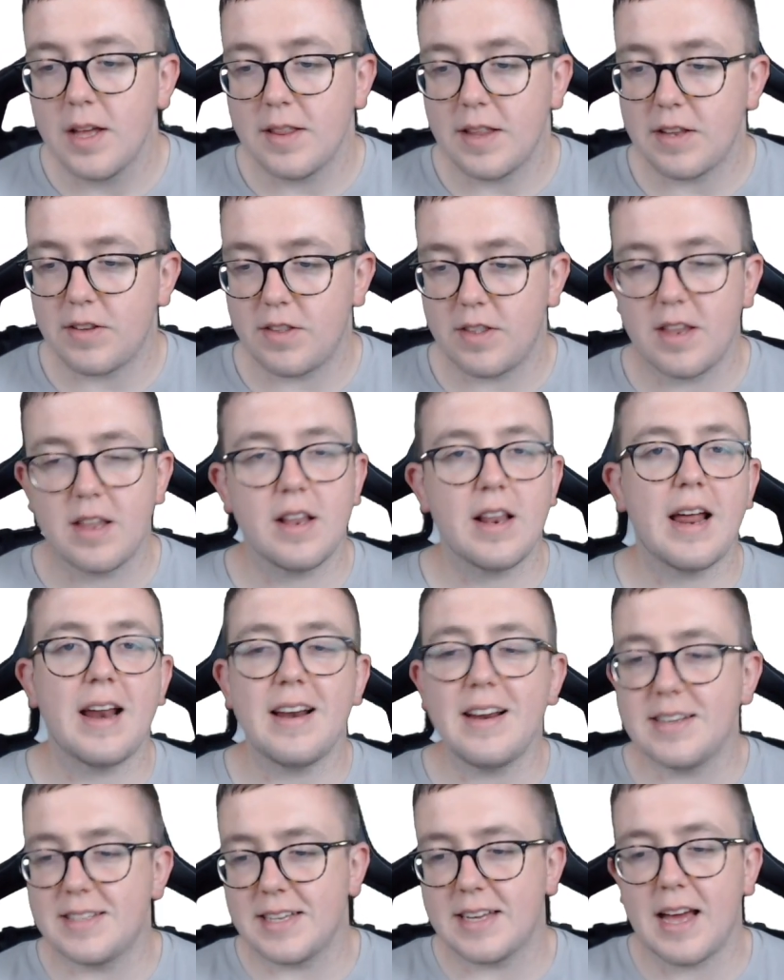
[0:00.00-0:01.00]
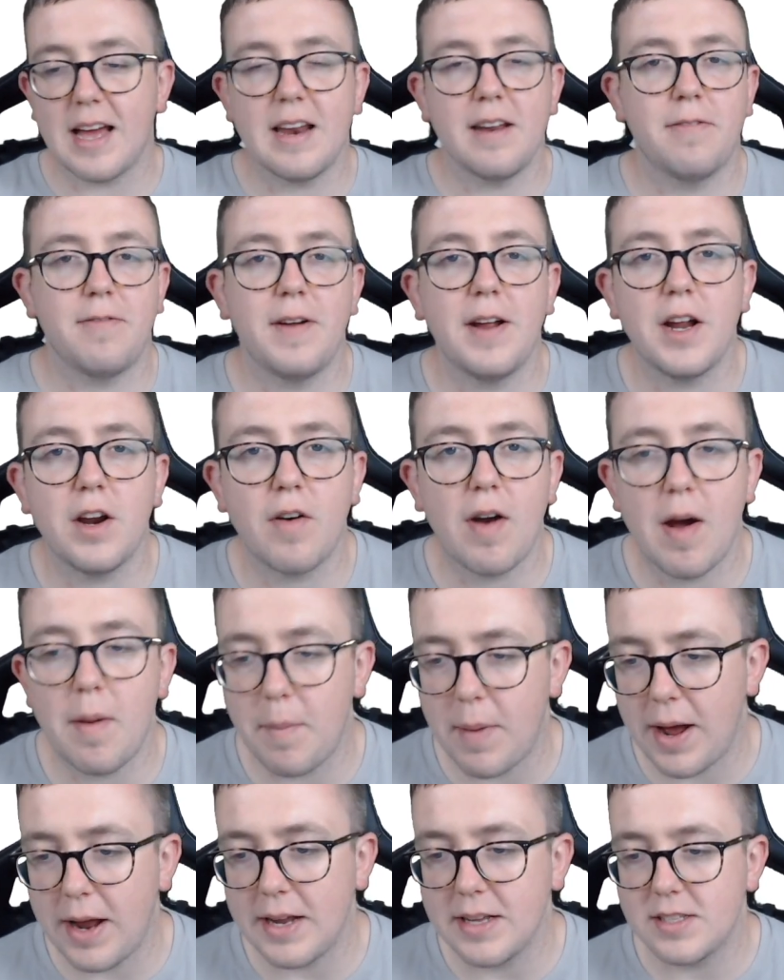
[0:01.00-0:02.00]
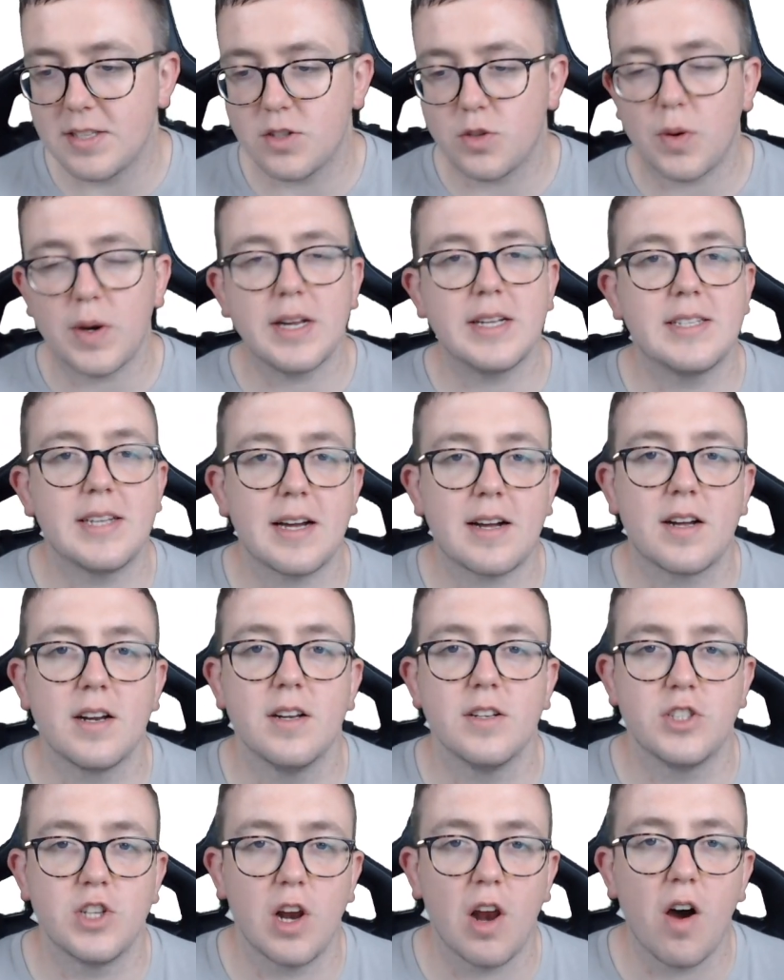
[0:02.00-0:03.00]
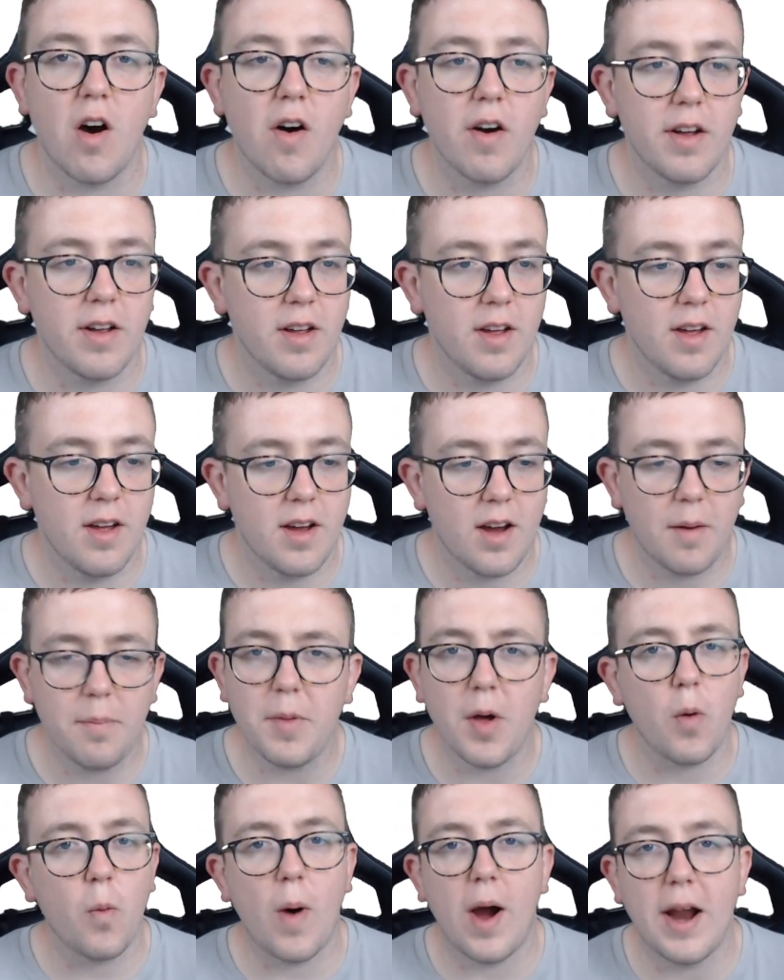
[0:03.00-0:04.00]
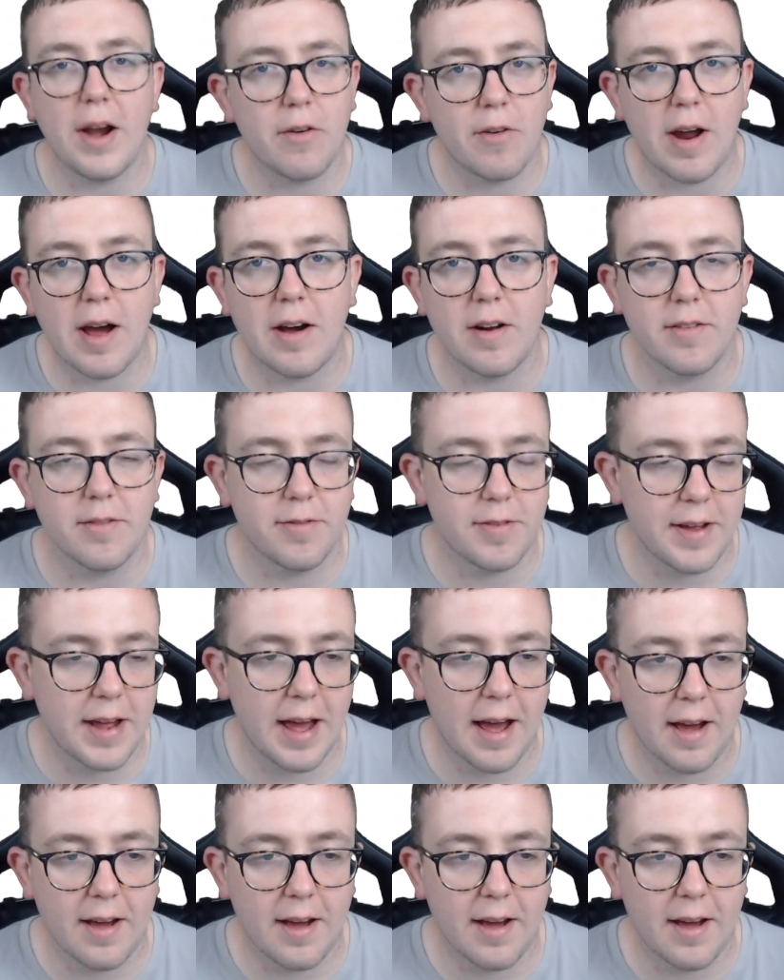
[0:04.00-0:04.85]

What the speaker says: They need to get their finger out, mate. It's the 22nd of July. I'm not waiting around for you.